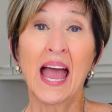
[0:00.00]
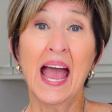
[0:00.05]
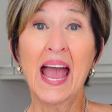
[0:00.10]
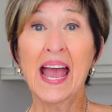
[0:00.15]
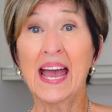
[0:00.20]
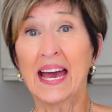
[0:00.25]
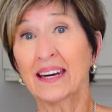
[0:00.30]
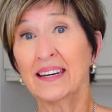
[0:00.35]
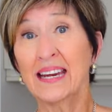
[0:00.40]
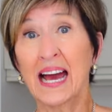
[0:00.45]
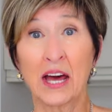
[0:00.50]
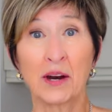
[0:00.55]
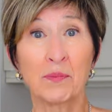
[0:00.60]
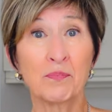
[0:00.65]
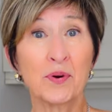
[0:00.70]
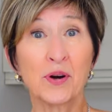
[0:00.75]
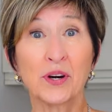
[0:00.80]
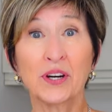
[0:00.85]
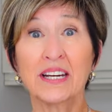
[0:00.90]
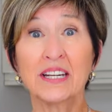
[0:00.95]
and how to
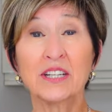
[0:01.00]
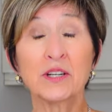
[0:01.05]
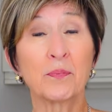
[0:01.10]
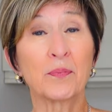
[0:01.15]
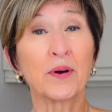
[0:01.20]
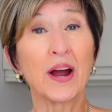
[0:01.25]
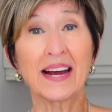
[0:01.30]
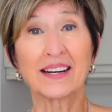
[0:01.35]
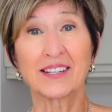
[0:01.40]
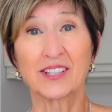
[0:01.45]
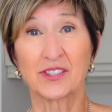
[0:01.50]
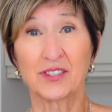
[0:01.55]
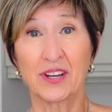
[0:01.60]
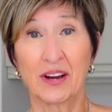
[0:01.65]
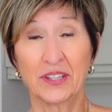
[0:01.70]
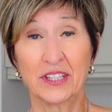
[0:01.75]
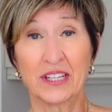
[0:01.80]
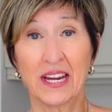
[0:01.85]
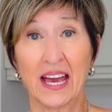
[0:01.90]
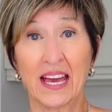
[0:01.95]
put it into practice
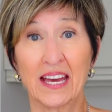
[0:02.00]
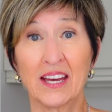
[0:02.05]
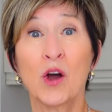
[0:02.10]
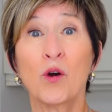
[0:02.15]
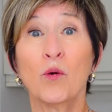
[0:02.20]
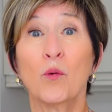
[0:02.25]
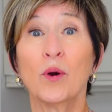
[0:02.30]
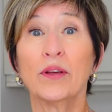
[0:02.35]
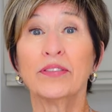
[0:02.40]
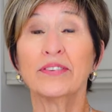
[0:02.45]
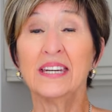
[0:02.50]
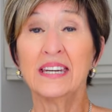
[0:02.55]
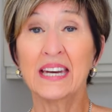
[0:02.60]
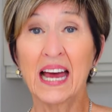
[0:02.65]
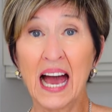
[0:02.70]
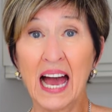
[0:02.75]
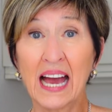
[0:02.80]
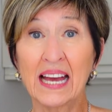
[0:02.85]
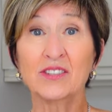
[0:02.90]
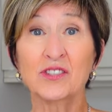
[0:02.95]
every day with
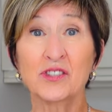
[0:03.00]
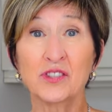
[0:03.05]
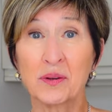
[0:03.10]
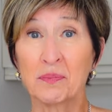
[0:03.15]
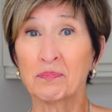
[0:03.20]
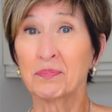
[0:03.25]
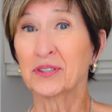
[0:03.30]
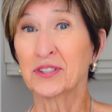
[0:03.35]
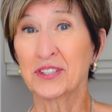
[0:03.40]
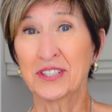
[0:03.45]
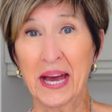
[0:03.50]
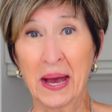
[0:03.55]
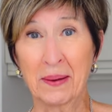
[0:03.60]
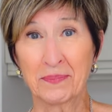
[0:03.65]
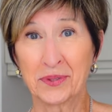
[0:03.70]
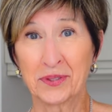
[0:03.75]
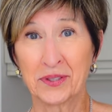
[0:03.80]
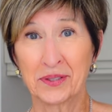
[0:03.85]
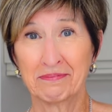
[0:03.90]
nine simple steps.